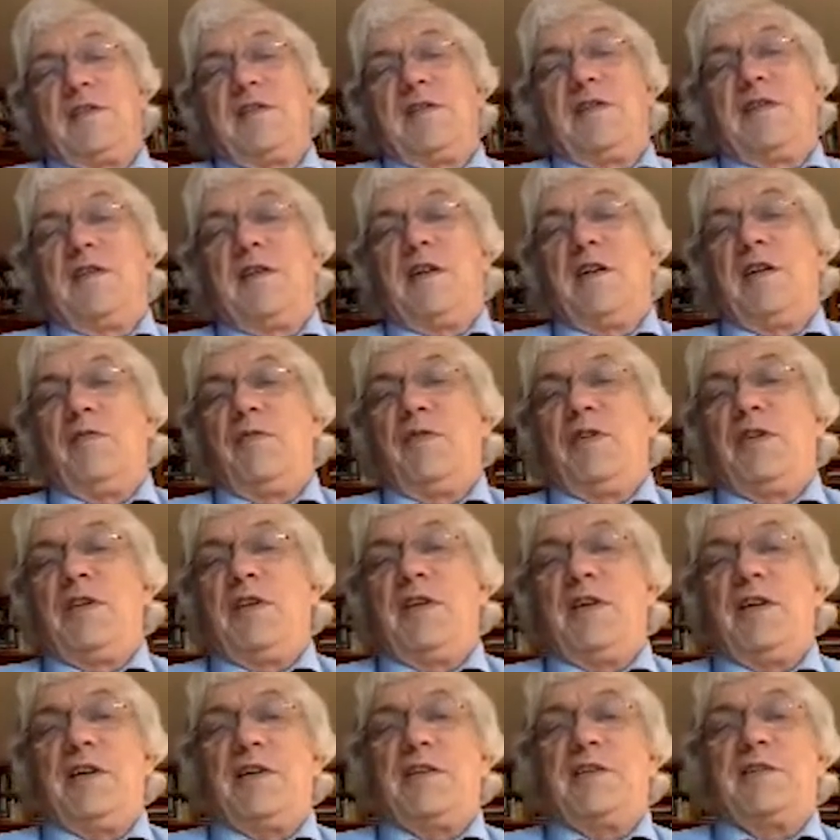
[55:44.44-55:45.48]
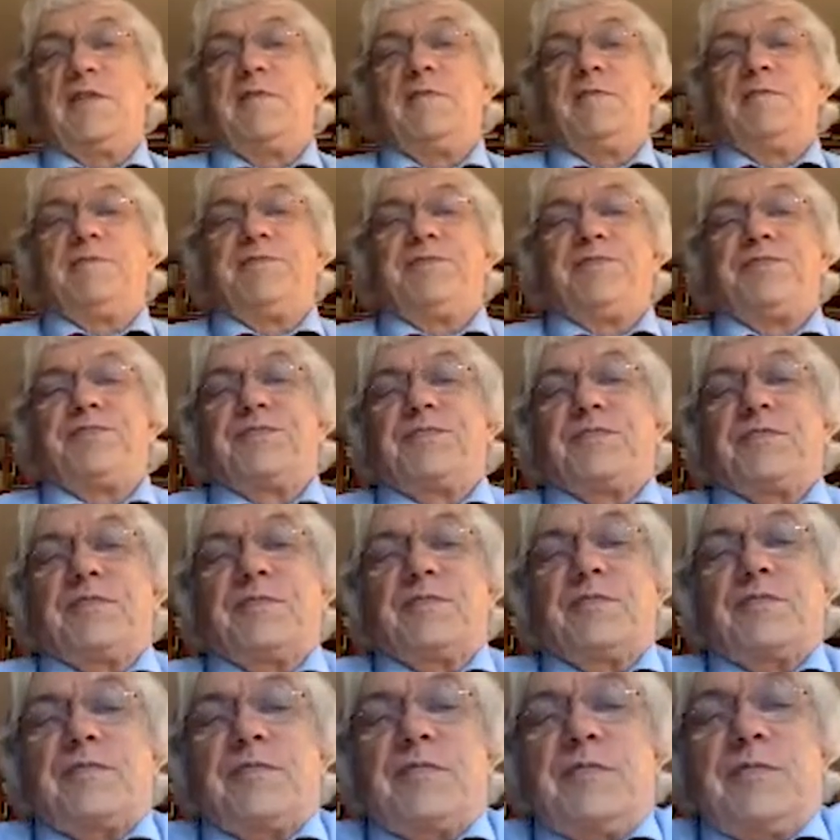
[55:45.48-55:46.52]
the time index.
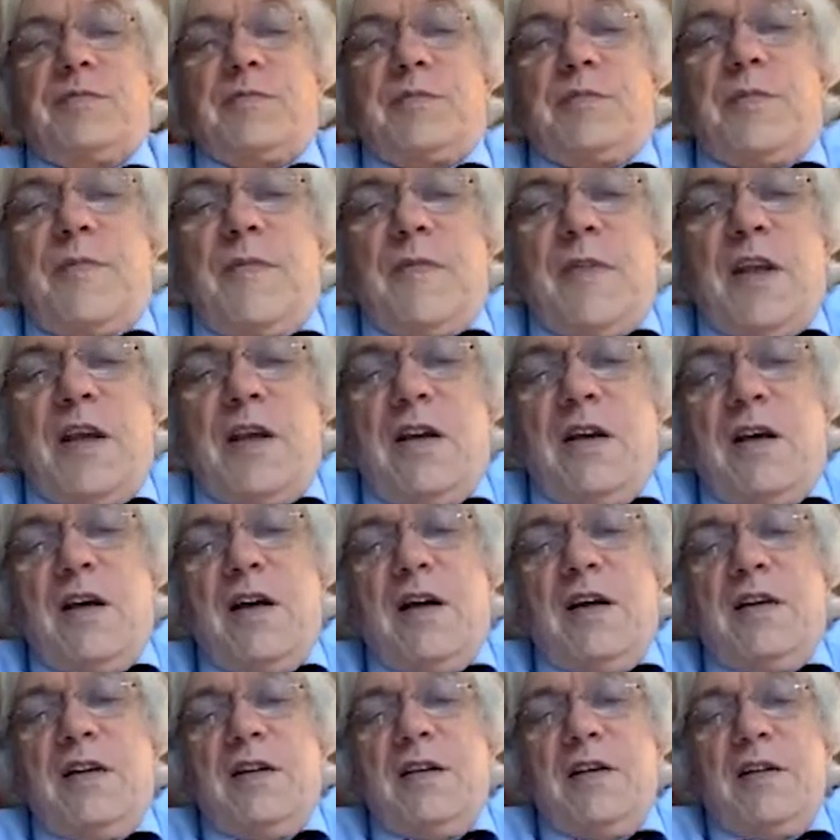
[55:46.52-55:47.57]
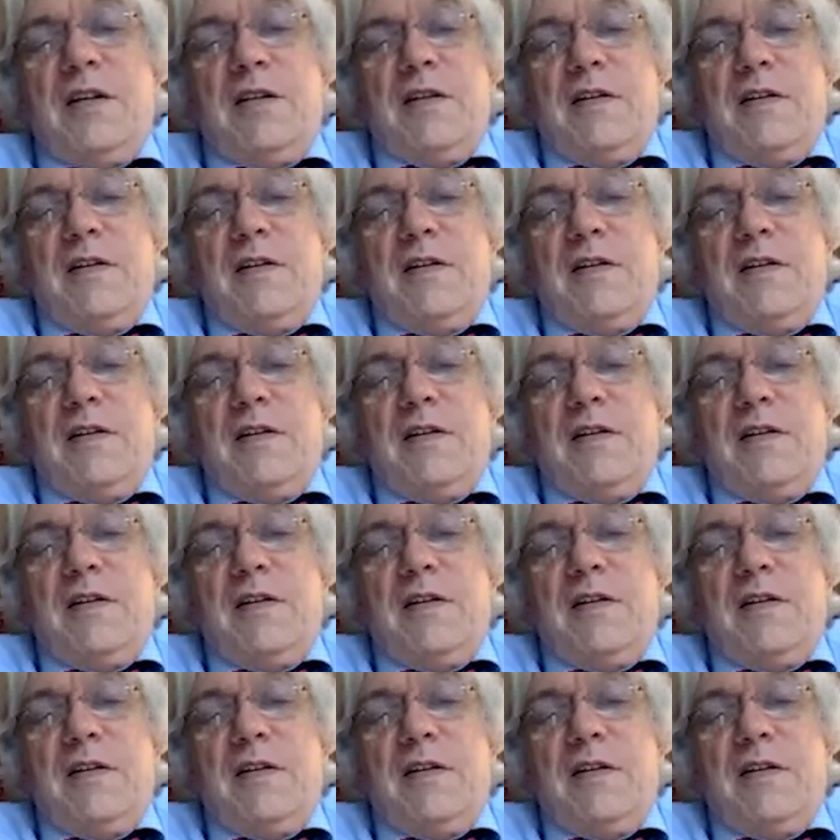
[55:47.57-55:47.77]
And